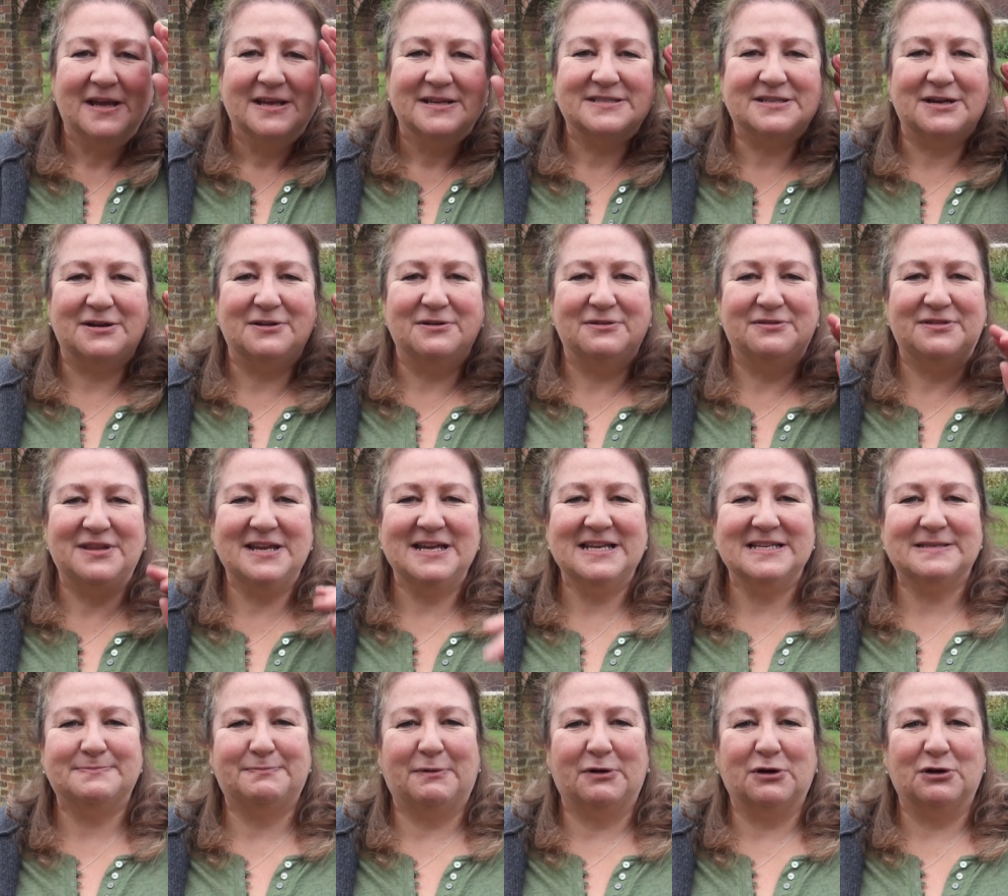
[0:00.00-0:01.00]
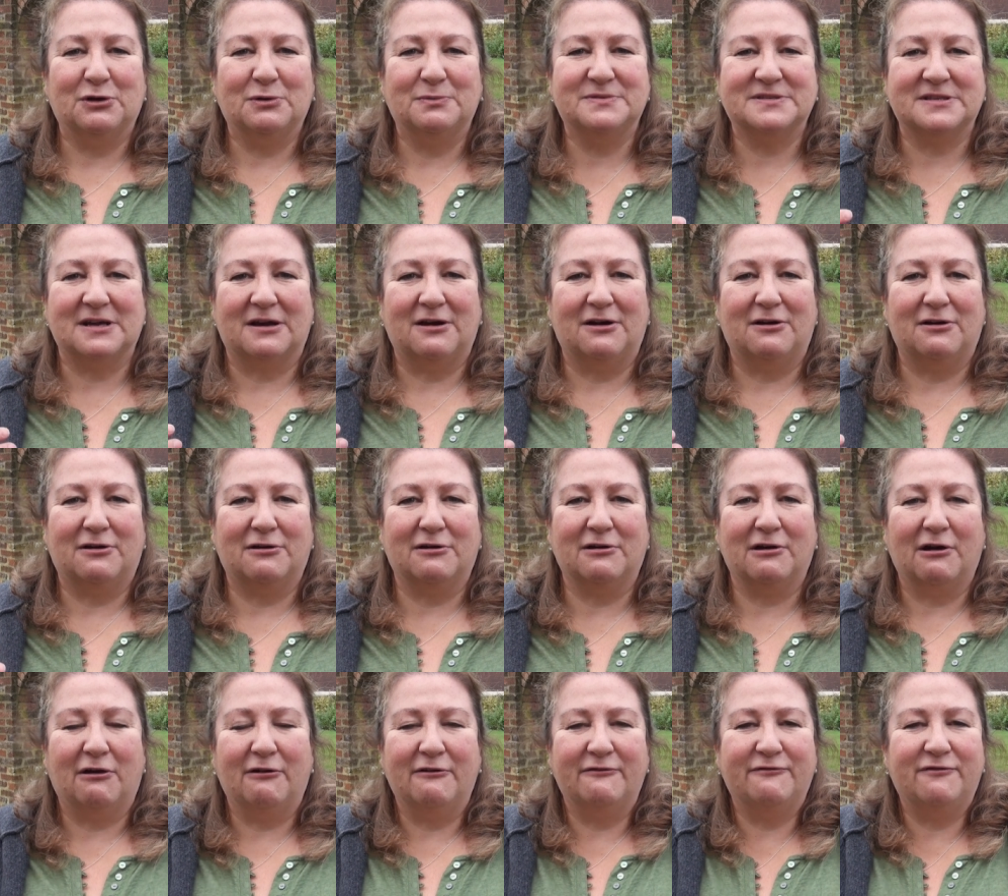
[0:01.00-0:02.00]
So these bulbs are
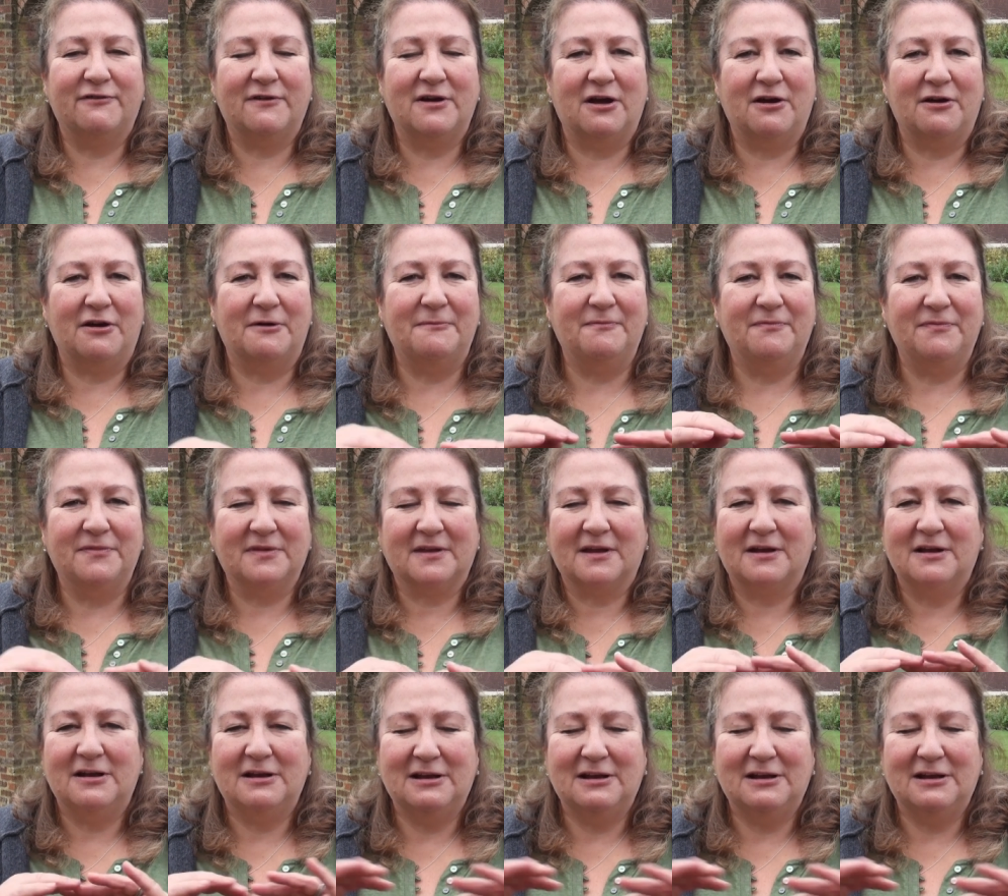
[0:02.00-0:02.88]
of um,